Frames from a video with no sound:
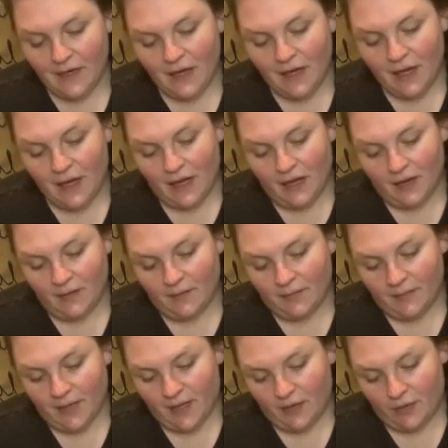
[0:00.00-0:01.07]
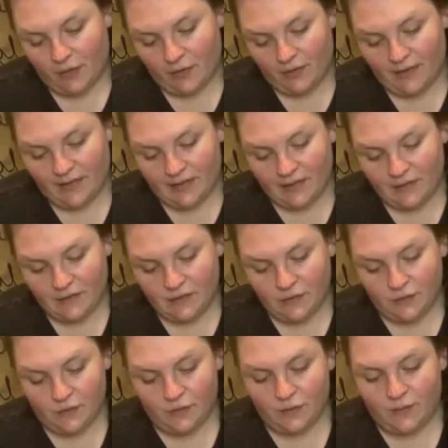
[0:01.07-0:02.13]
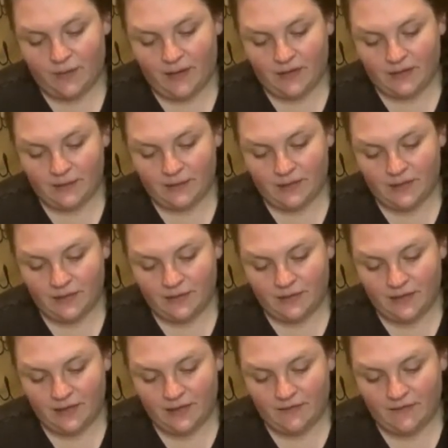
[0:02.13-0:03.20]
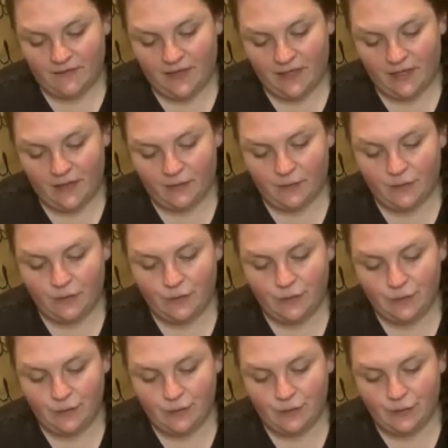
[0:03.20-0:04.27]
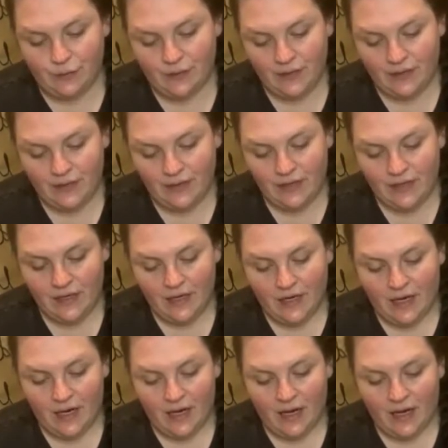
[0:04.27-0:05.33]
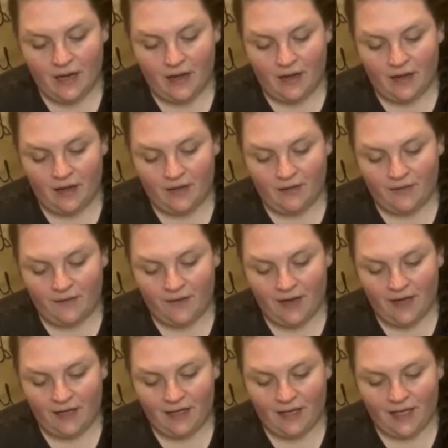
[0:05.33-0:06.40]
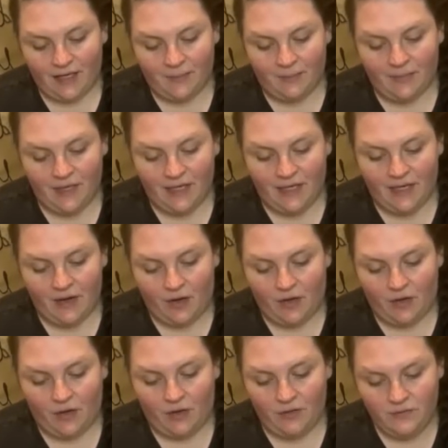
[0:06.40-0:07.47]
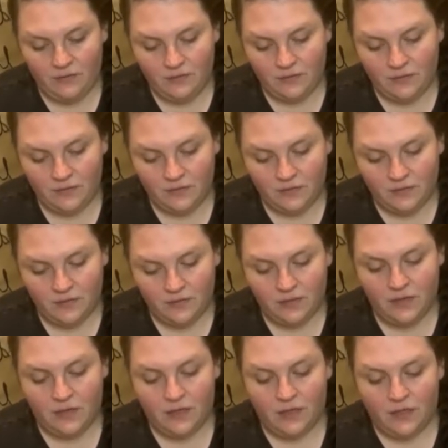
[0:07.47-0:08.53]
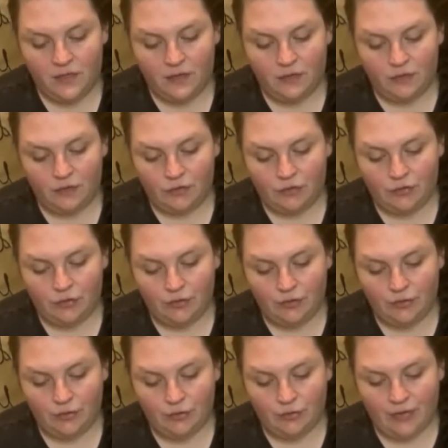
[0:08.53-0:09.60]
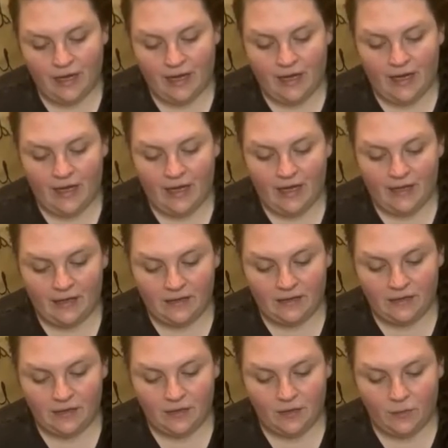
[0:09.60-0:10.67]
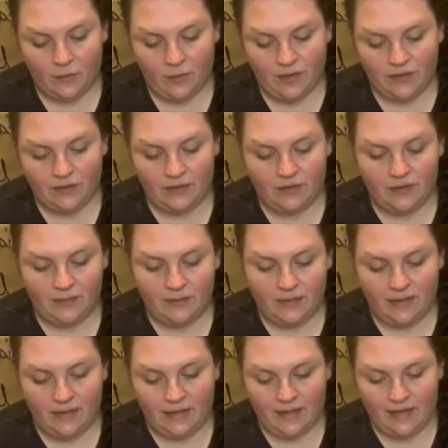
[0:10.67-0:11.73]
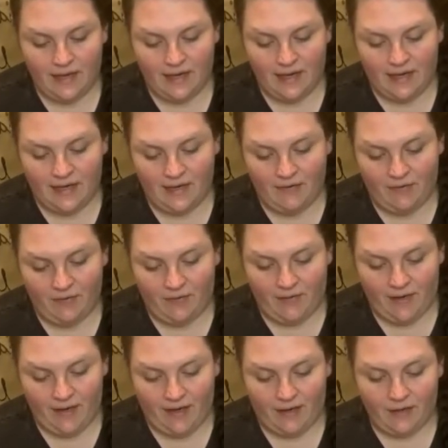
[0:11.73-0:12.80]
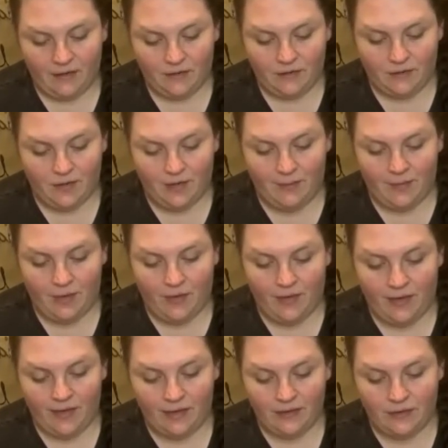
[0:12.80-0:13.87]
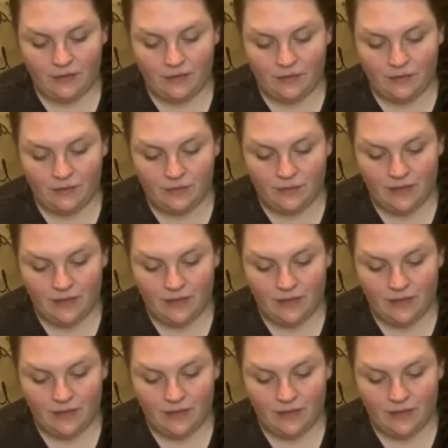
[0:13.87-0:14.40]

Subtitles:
My goal is to possibly doing a video soon of kind of like a mini haul to show you guys what's going to be in that giveaway. So I'm going to